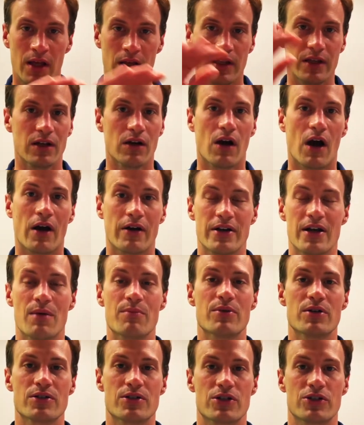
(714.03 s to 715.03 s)
you know, our
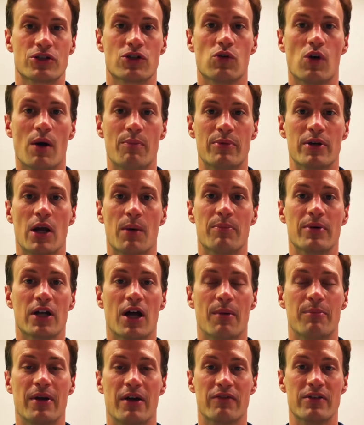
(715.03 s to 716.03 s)
numbers just go up and up and
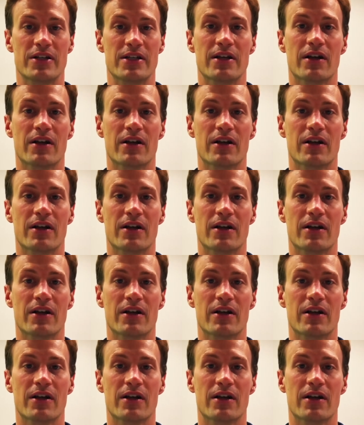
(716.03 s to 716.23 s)
up every